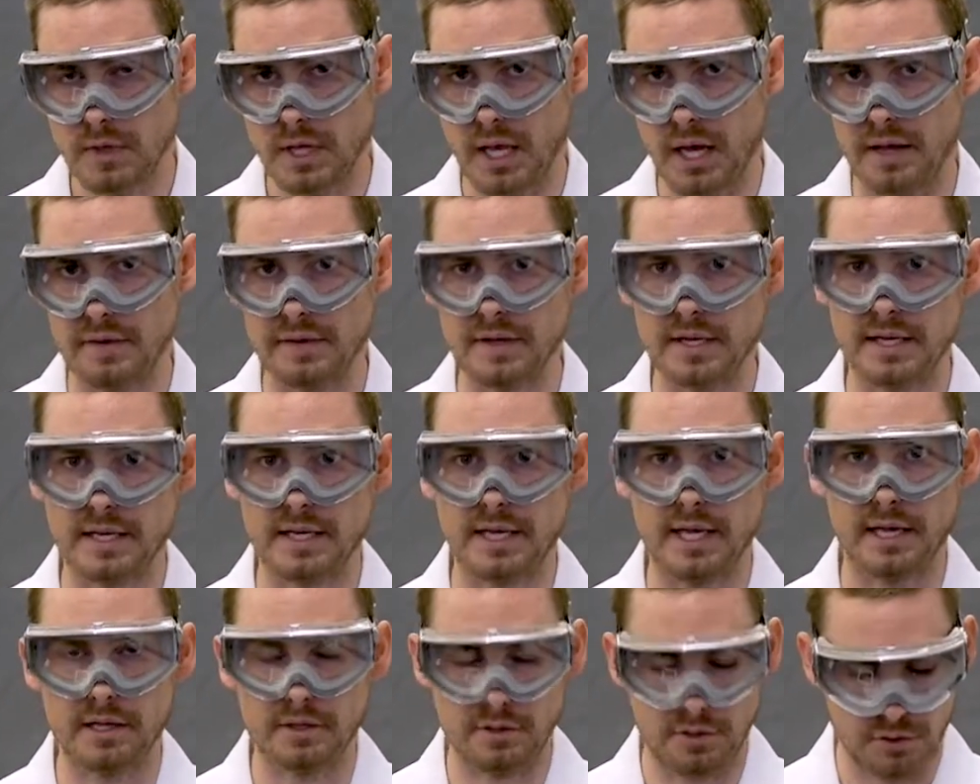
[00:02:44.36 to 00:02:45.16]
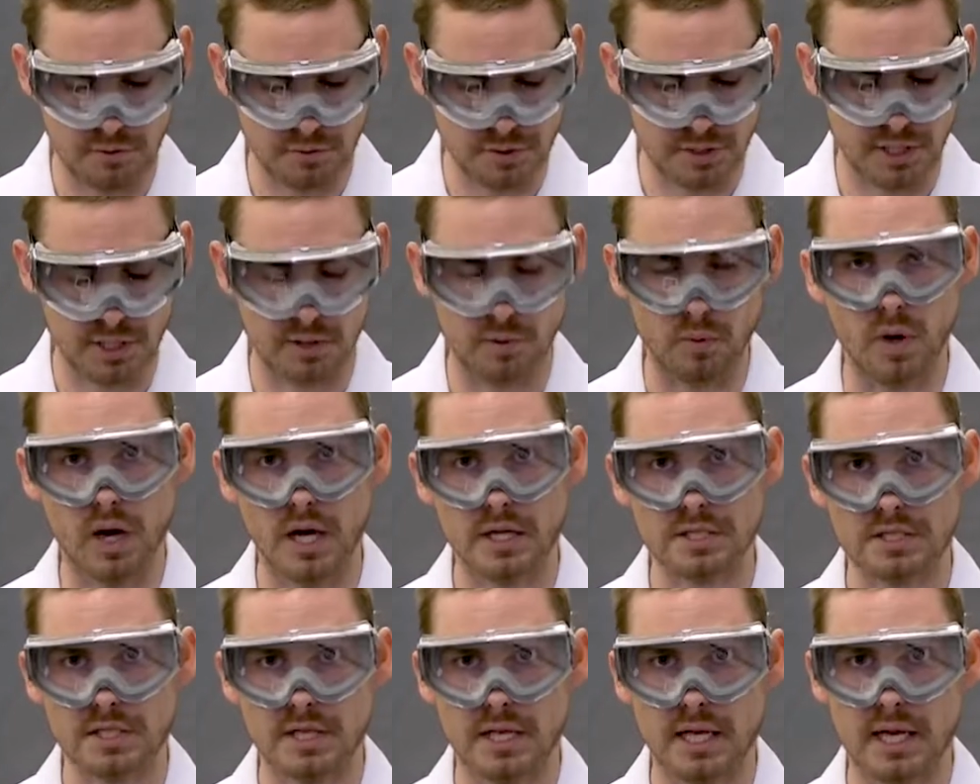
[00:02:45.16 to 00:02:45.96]
and then again using a
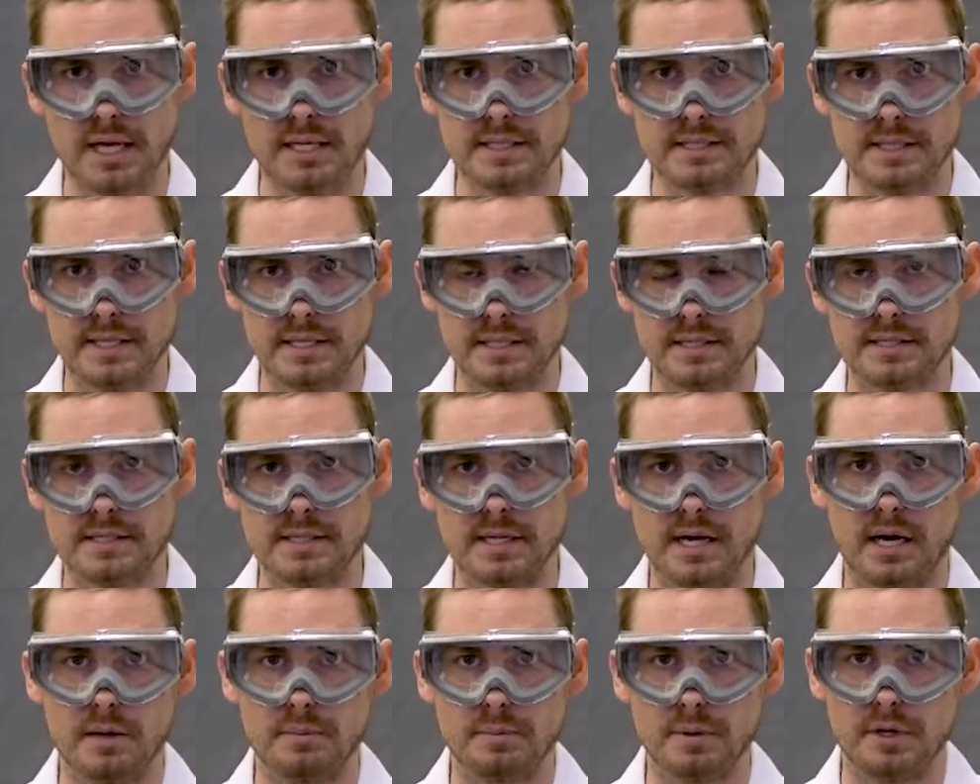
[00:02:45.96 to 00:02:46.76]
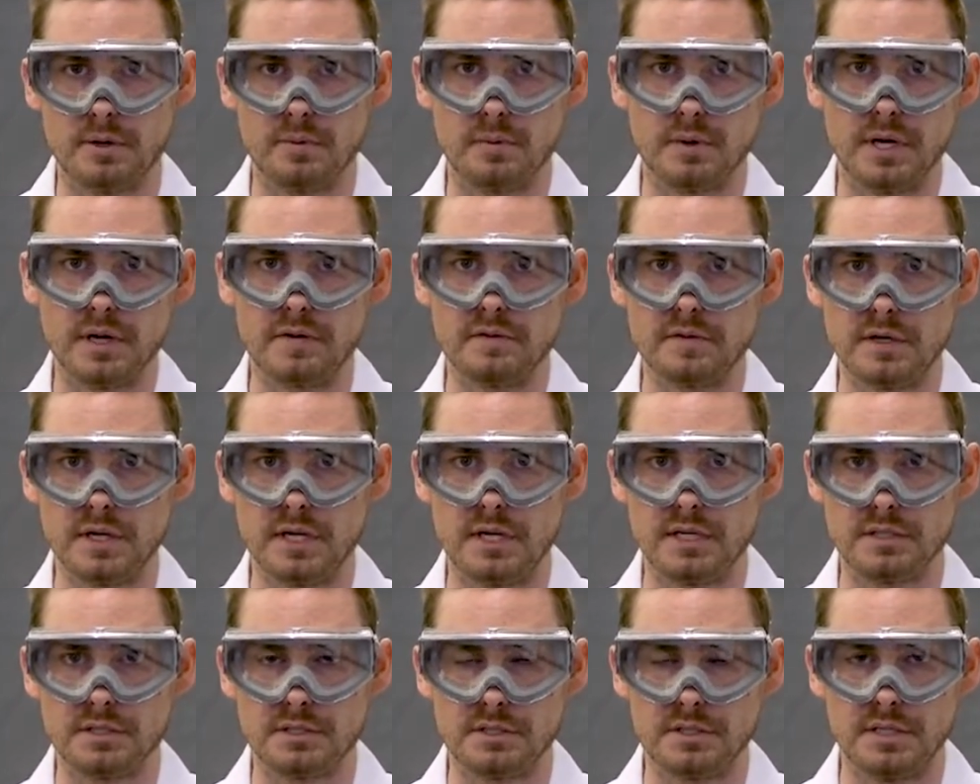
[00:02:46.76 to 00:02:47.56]
watch glass and a stopper and whatever
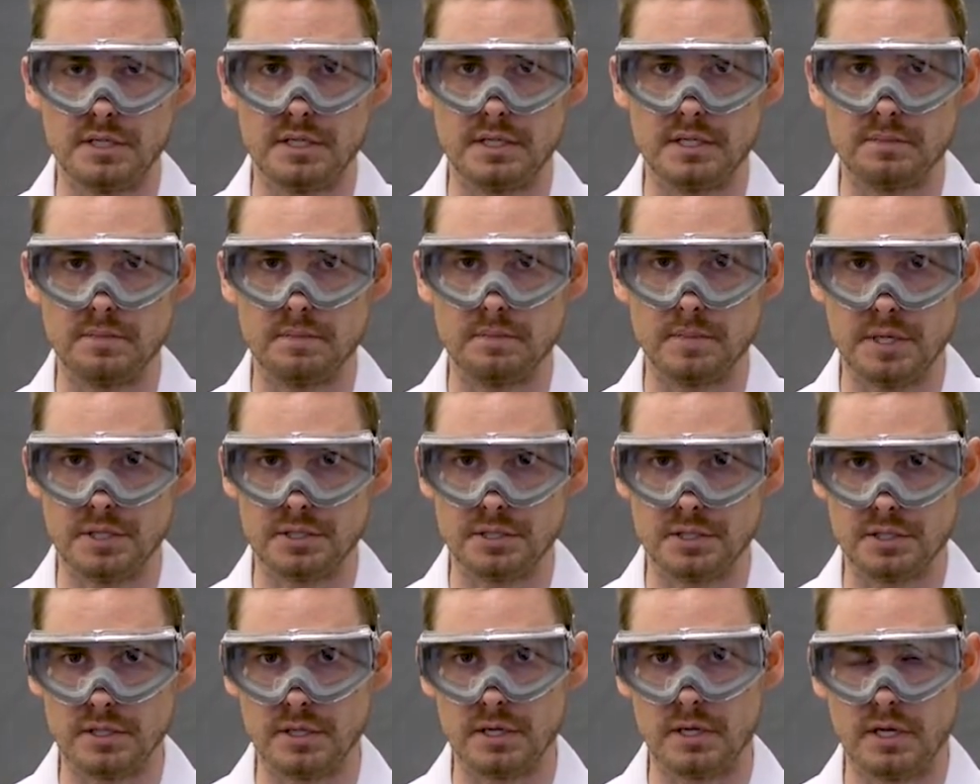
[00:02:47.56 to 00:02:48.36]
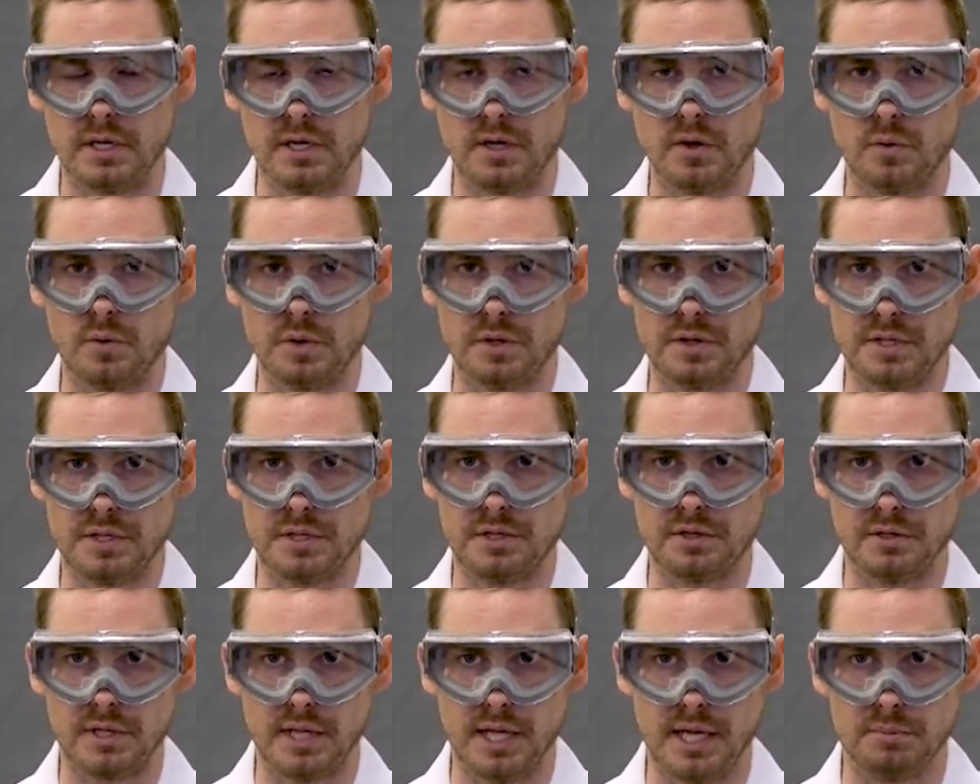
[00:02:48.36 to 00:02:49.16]
else you need to measure within
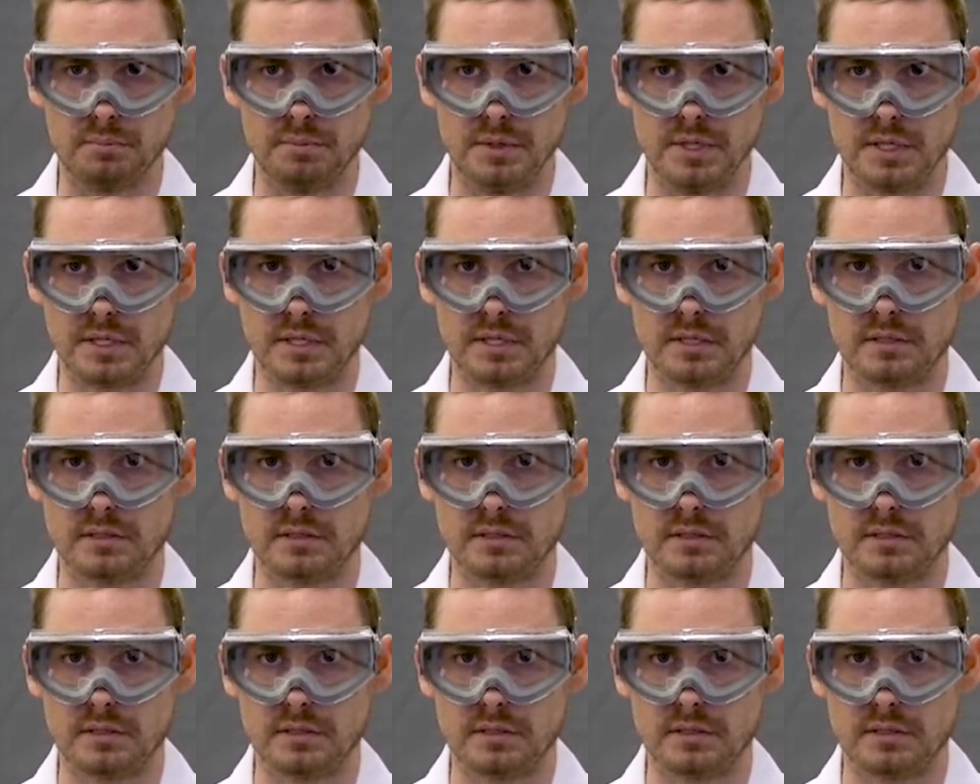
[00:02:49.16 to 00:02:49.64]
your lab book.